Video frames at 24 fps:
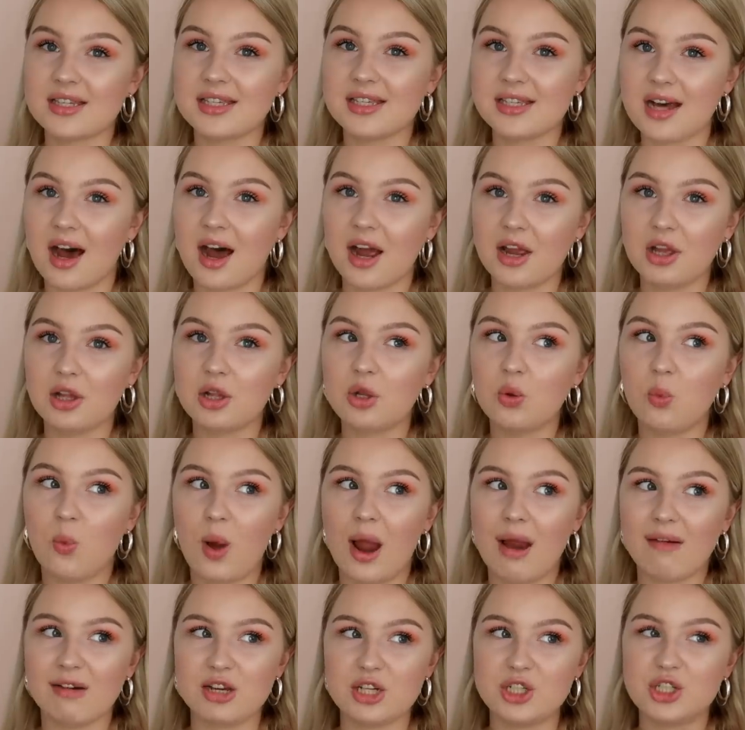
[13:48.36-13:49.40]
style
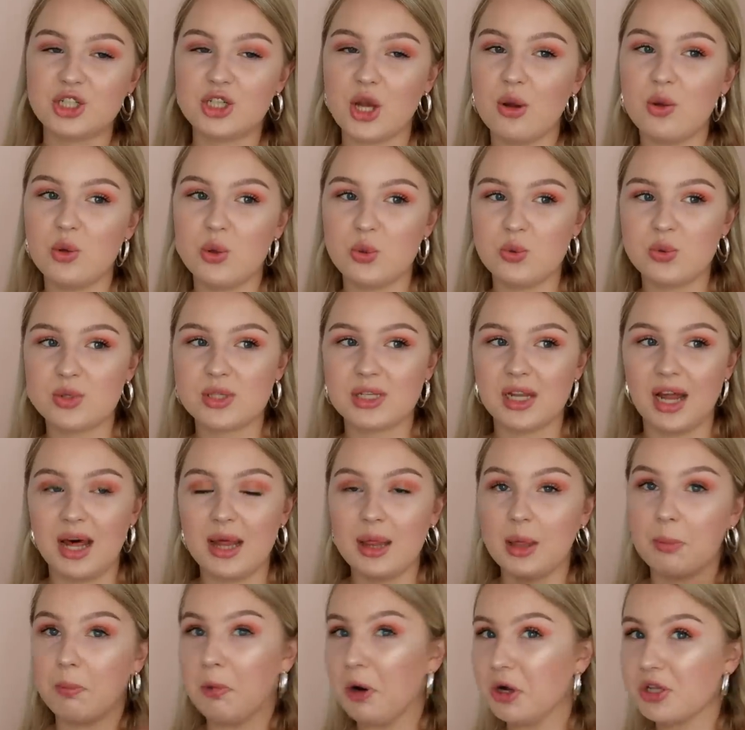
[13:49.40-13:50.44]
where it shows like
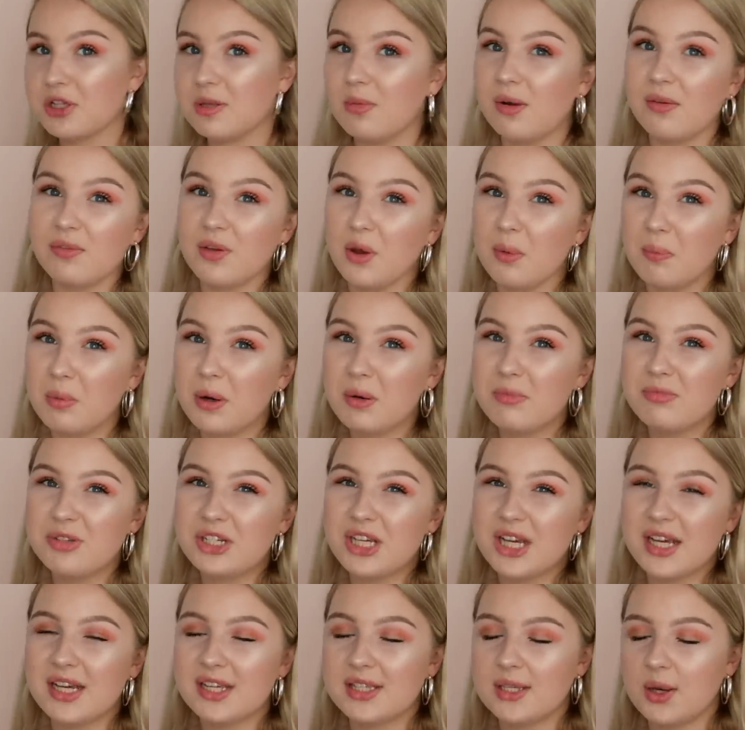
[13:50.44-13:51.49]
the bottom of your bum
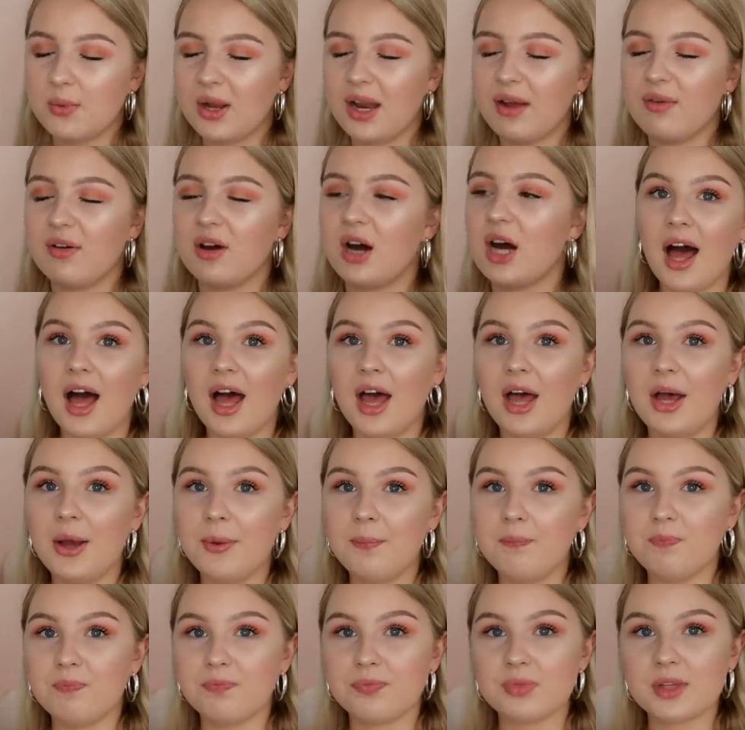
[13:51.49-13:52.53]
cheeks or whatever.
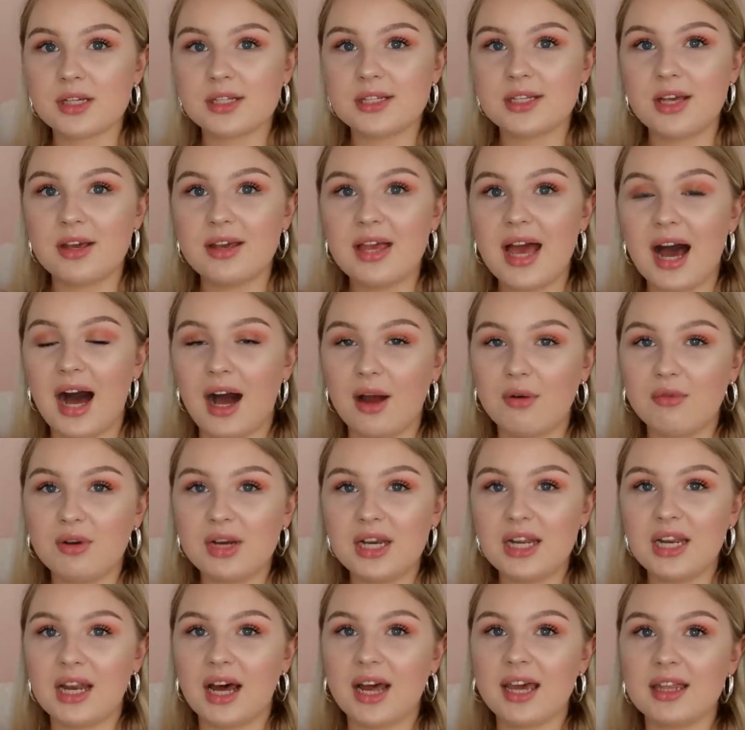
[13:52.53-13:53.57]
So yeah, I
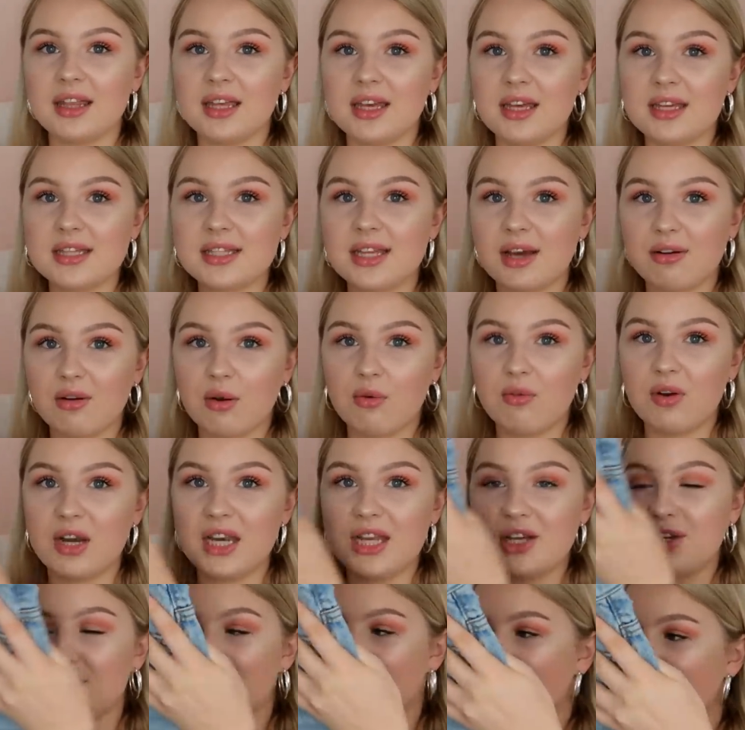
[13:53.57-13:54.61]
really like these. They're a
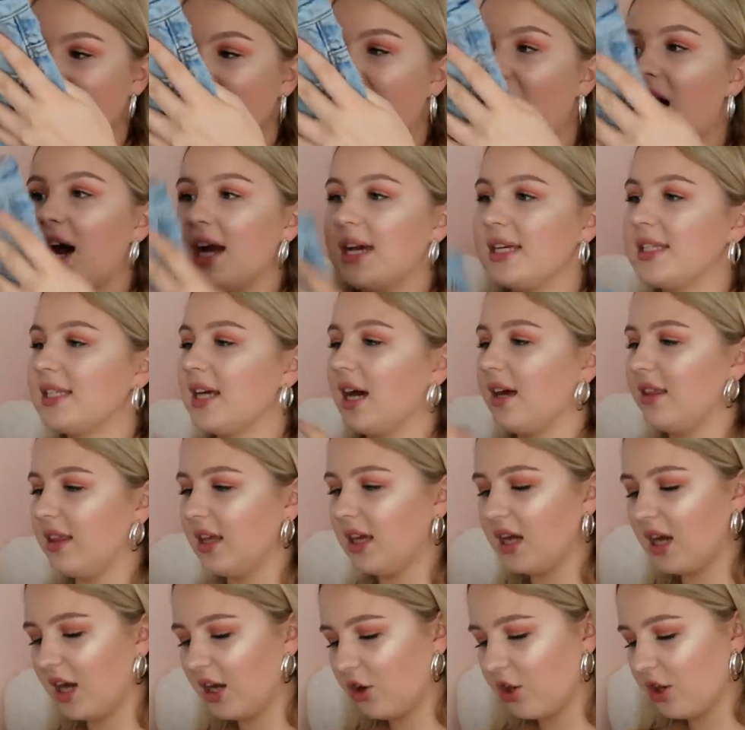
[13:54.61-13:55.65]
really good size. I
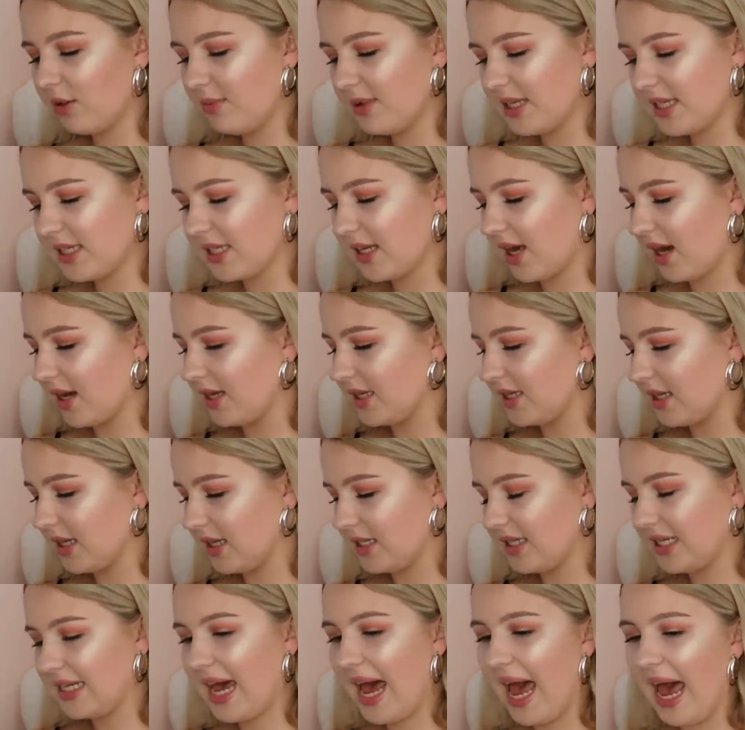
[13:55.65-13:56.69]
think I got them in size
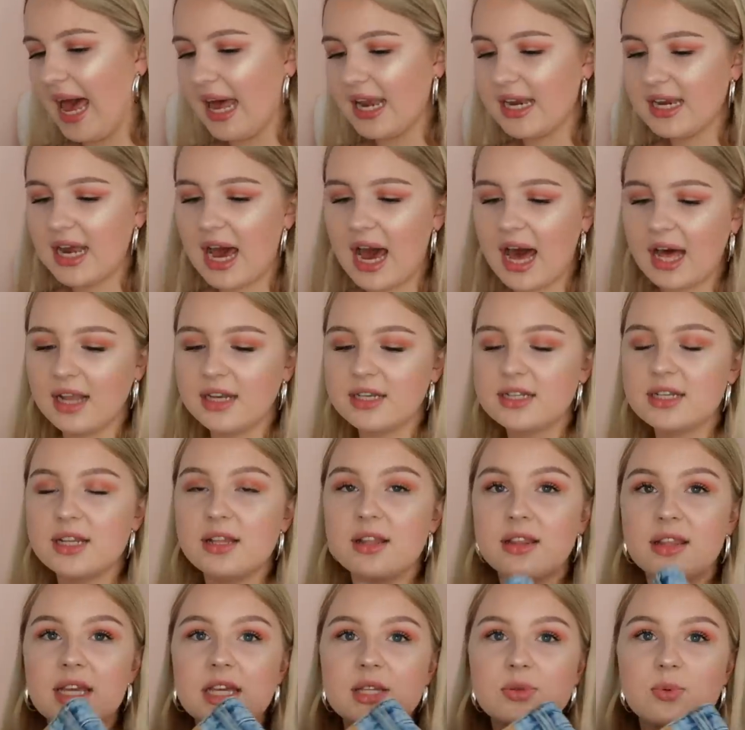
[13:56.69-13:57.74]
10, and
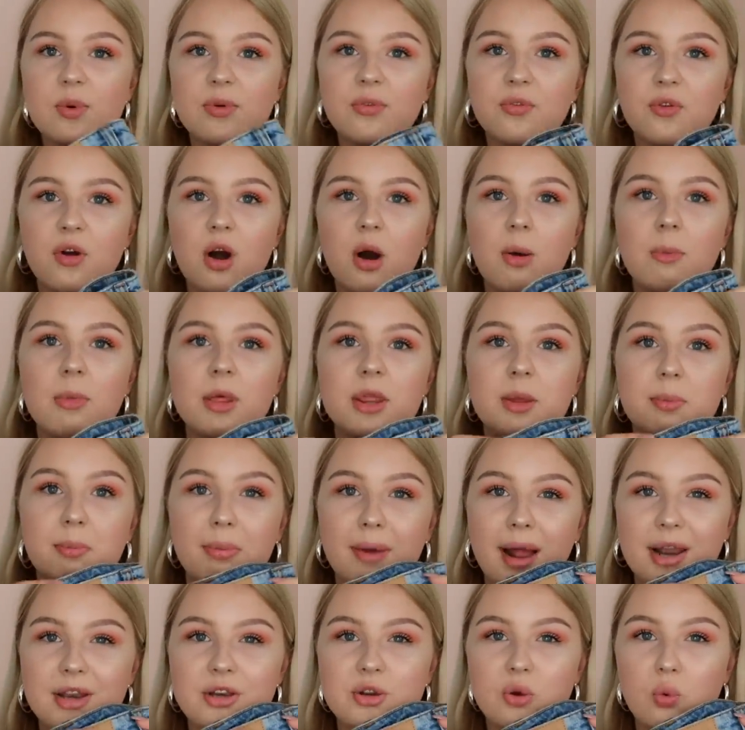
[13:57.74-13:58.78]
these were from the
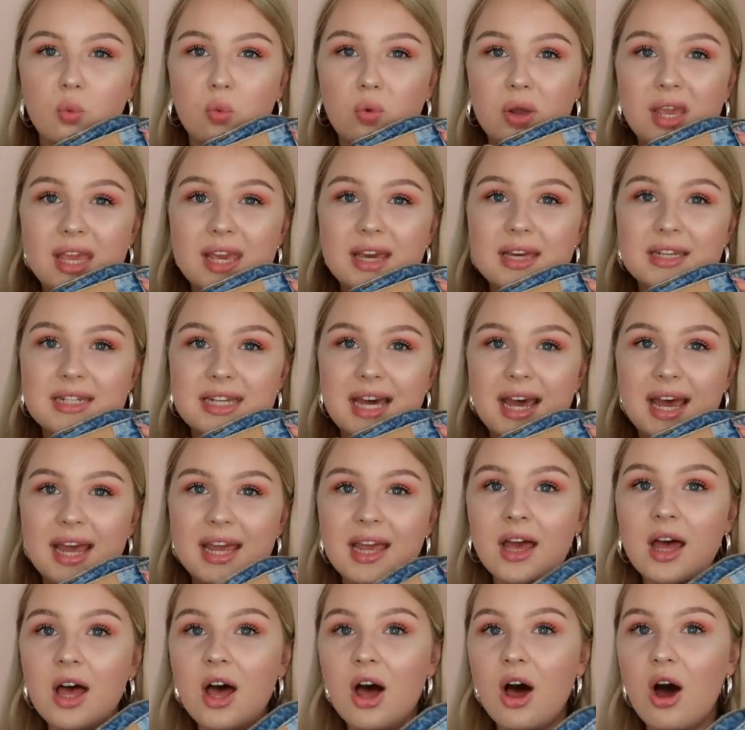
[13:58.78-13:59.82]
brand
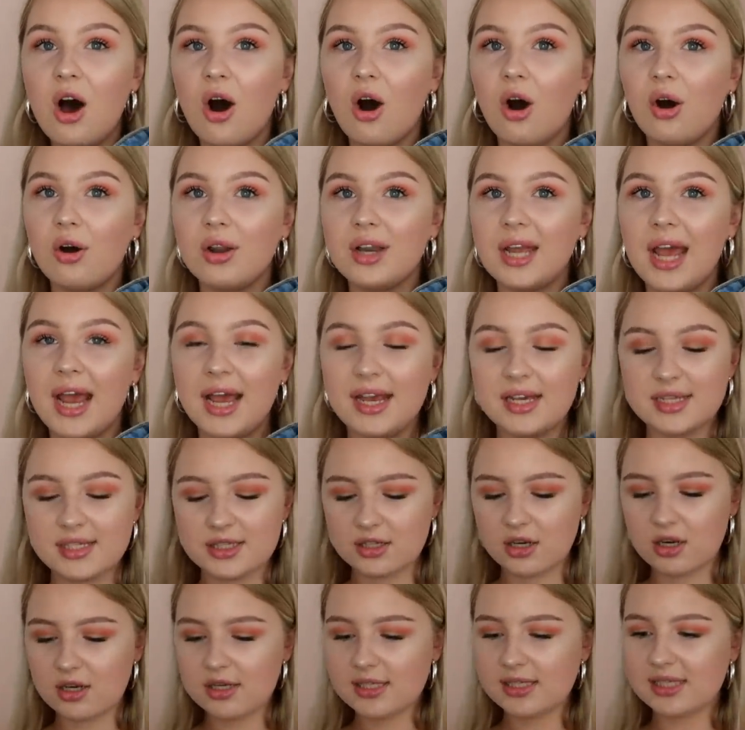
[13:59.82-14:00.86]
Weekday on
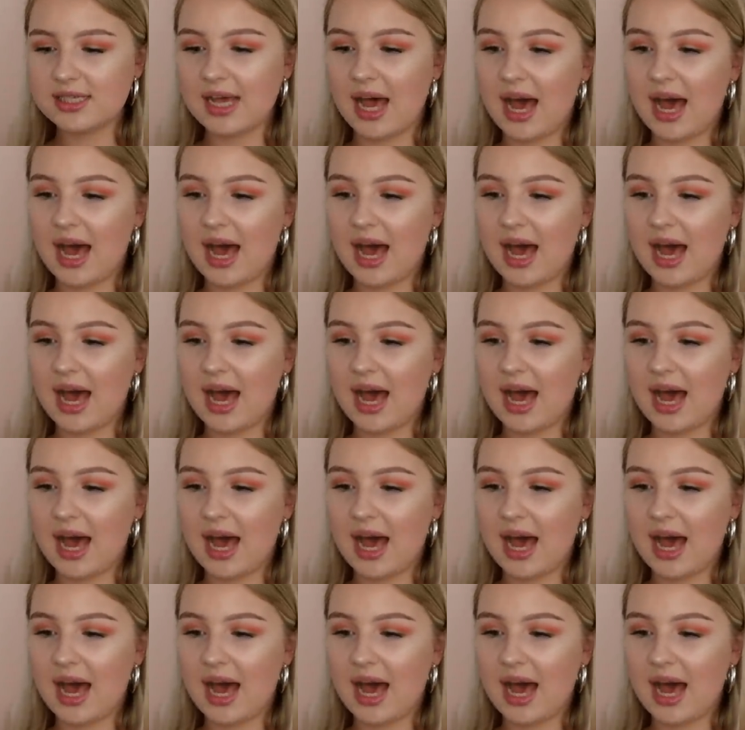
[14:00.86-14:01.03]
ASOS.